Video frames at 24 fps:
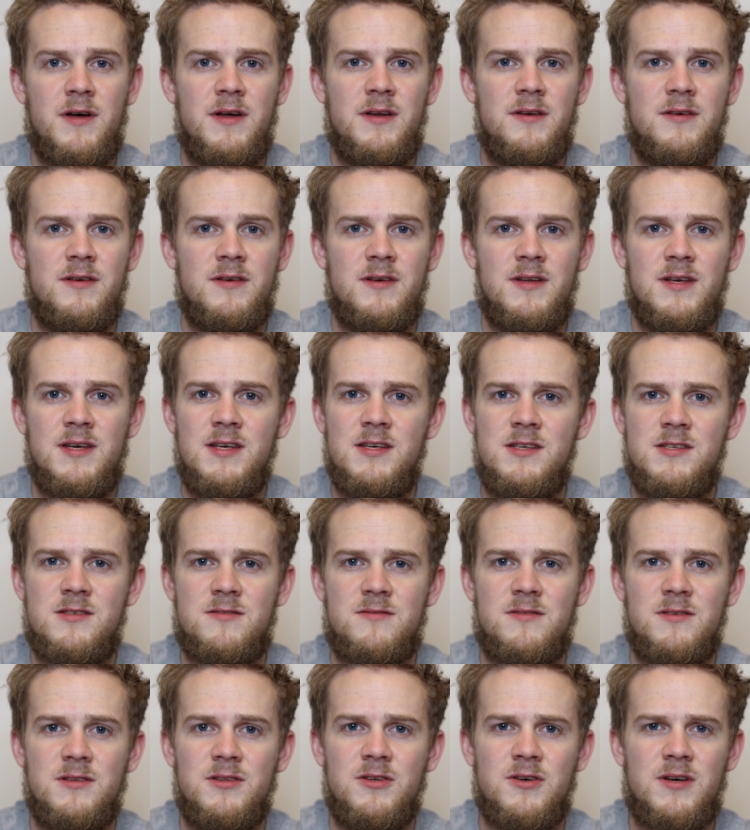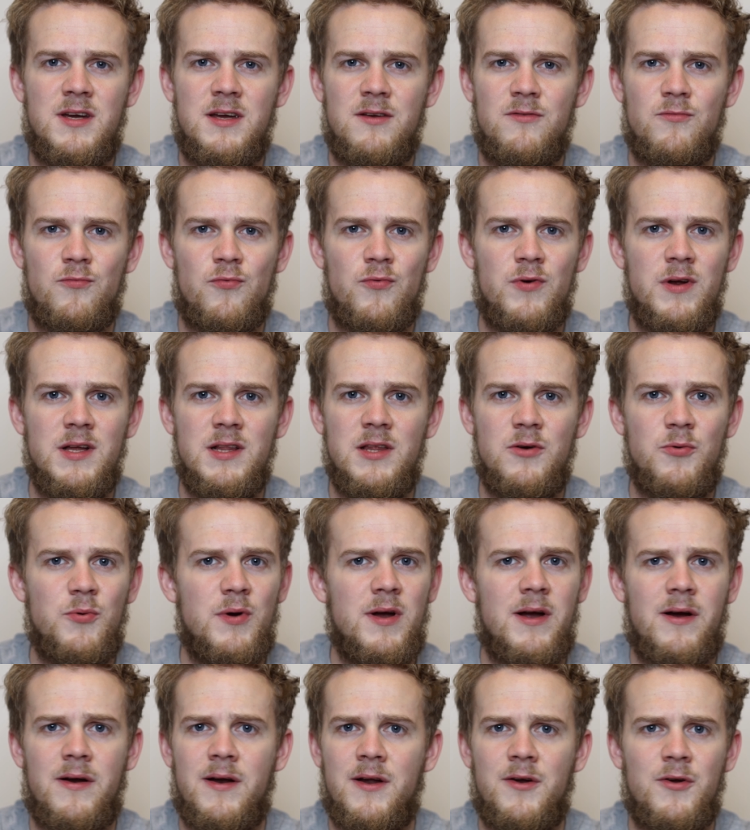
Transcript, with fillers: and he's looking really weird.